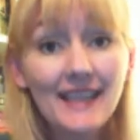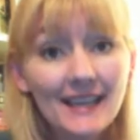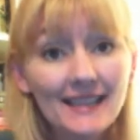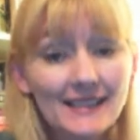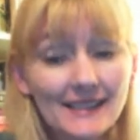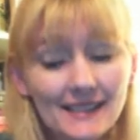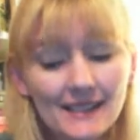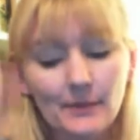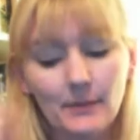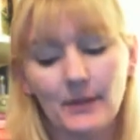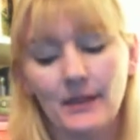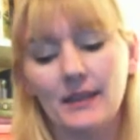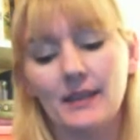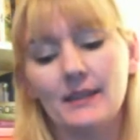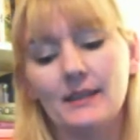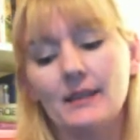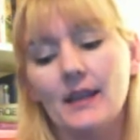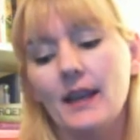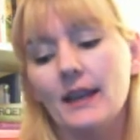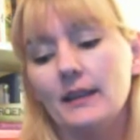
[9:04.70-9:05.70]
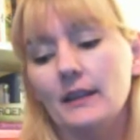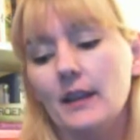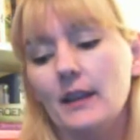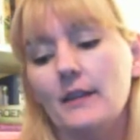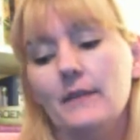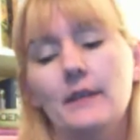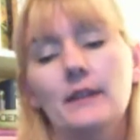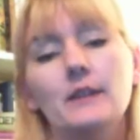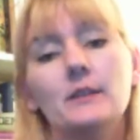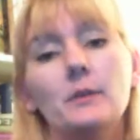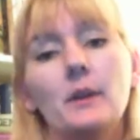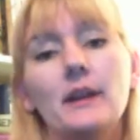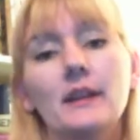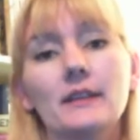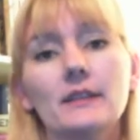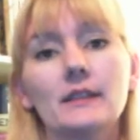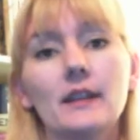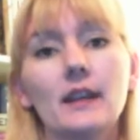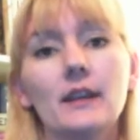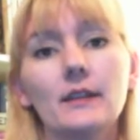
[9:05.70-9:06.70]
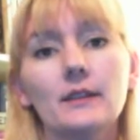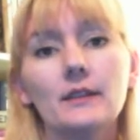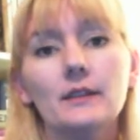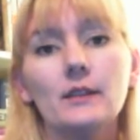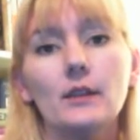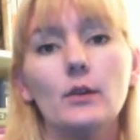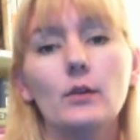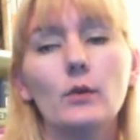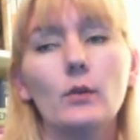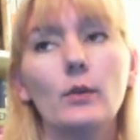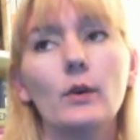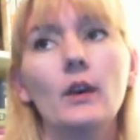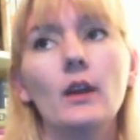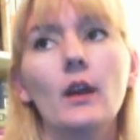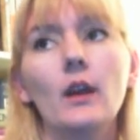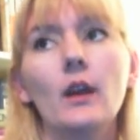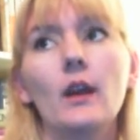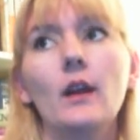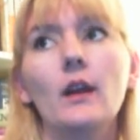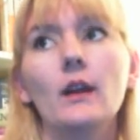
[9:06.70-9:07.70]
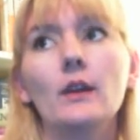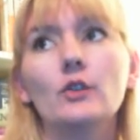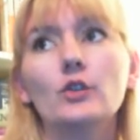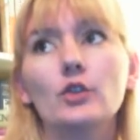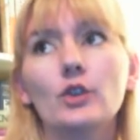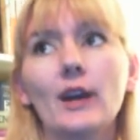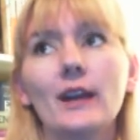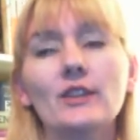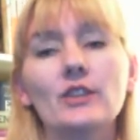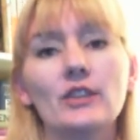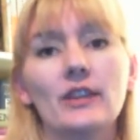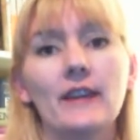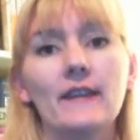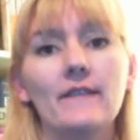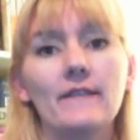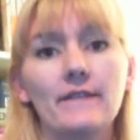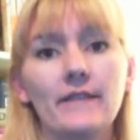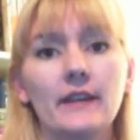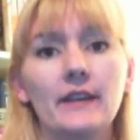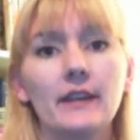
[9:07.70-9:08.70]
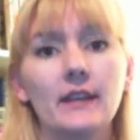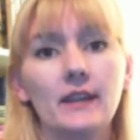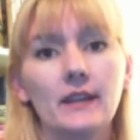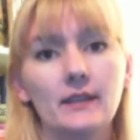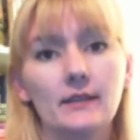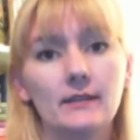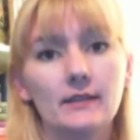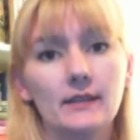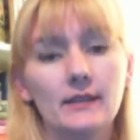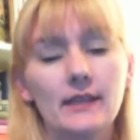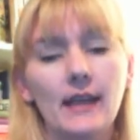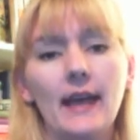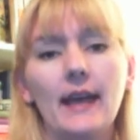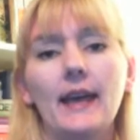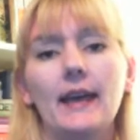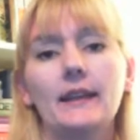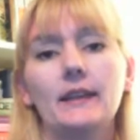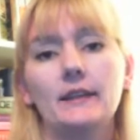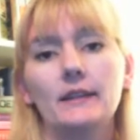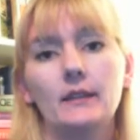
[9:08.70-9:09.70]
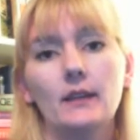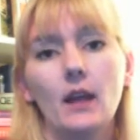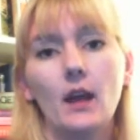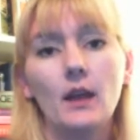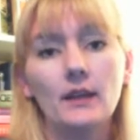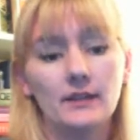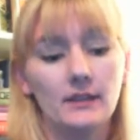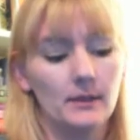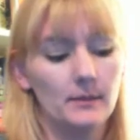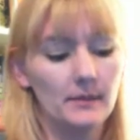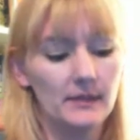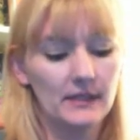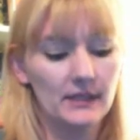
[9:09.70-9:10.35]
Yes! Because I love his writing style. It's so tragic and funny and sad and awesome.